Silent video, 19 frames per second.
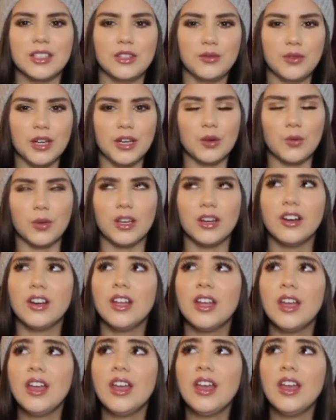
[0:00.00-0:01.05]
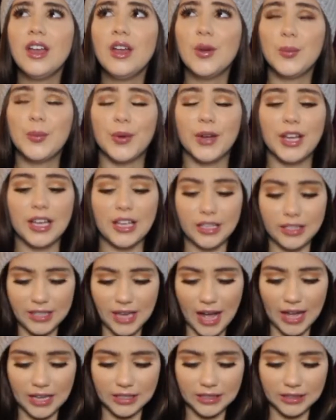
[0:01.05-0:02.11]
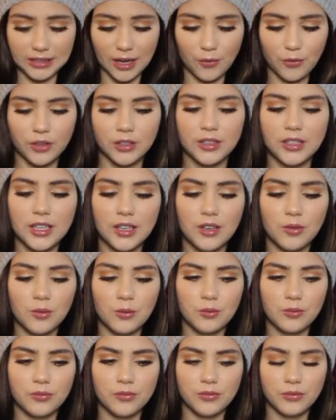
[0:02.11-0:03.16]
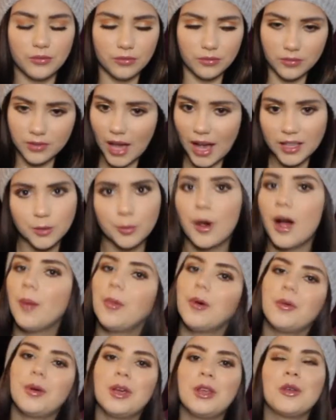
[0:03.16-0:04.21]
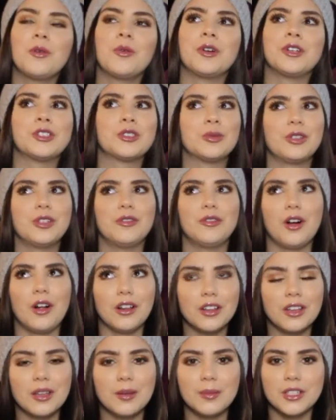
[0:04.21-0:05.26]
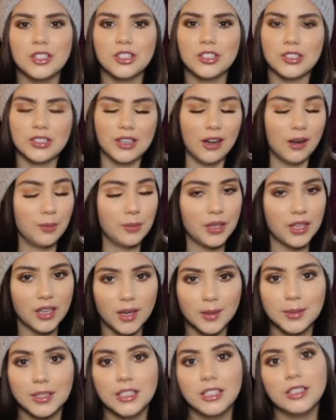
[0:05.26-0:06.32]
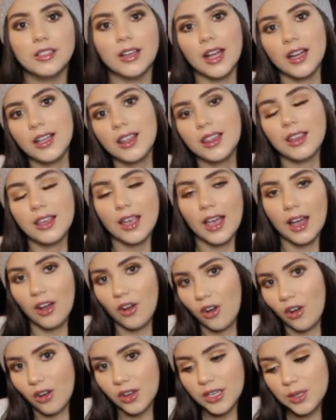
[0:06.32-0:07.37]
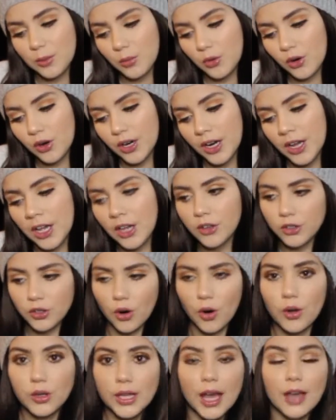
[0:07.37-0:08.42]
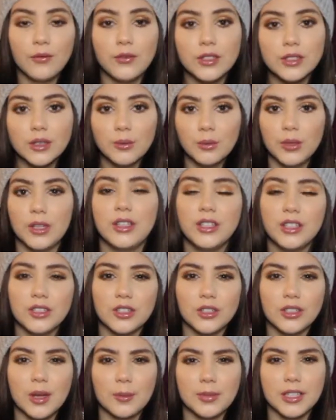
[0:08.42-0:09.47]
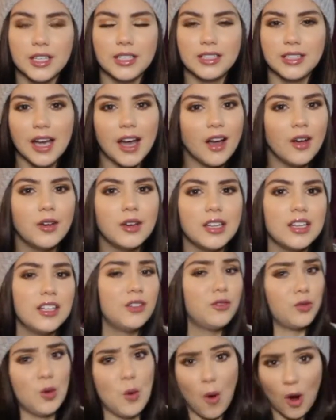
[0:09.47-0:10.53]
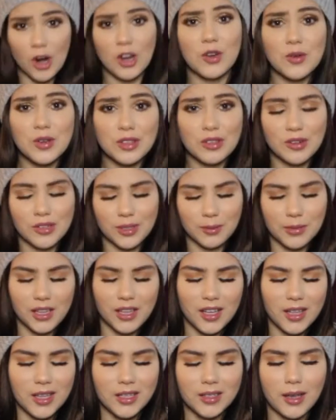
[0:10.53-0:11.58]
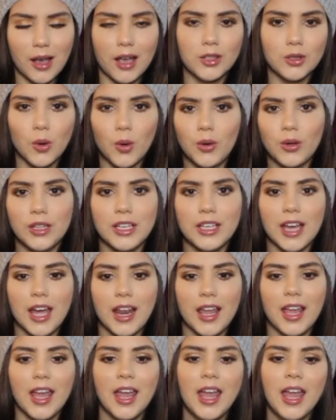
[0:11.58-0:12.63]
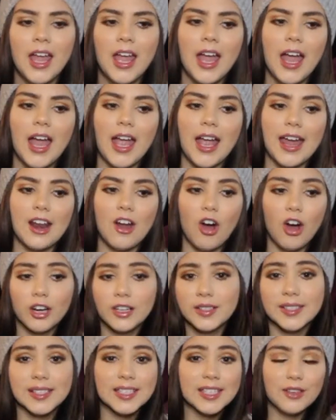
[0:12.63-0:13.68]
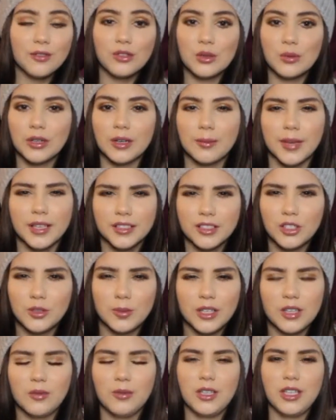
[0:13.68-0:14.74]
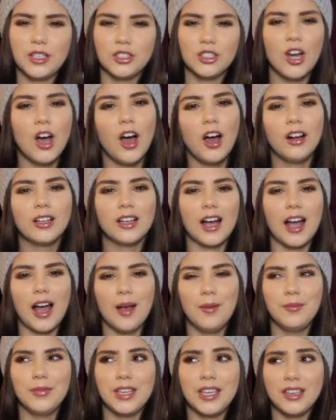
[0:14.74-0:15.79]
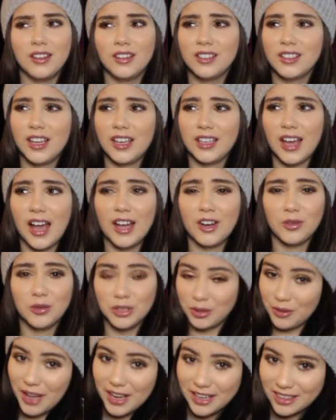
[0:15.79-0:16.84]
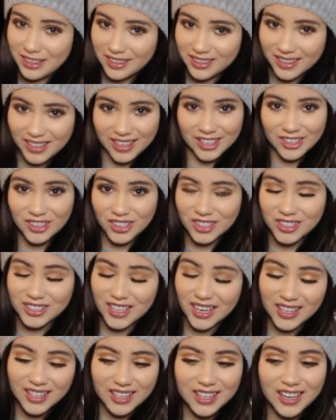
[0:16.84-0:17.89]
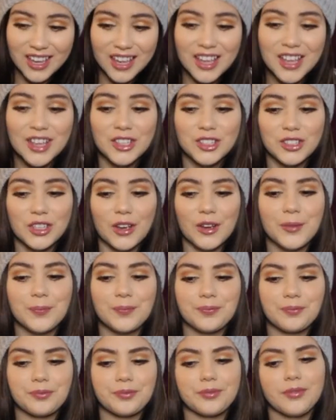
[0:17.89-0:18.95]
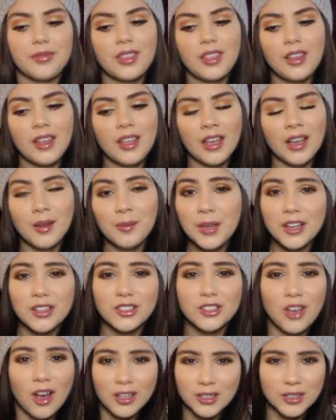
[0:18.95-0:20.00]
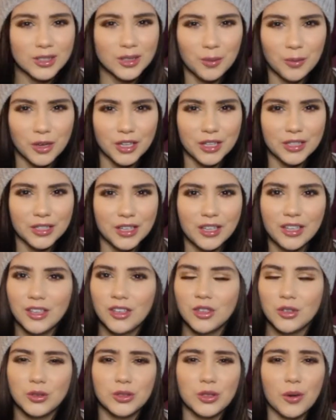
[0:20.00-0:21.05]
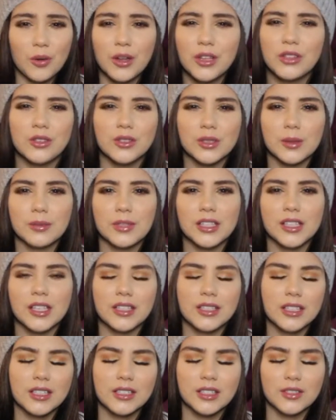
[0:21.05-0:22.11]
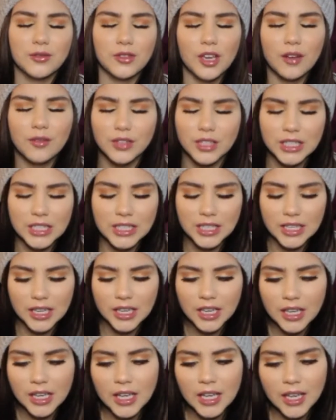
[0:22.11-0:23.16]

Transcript: It's very weird. But yeah, definitely that's probably the worst one of all of them, is just not being able to do anything at all anymore. Your whole life is completely turned upside down, and if you are going through something like this, I totally get it. And honestly, if you want to message me and we can talk, I'm here. Like, I don't do anything, like I just stated, so I'm here to talk to someone who's going through something like this if you ever need it.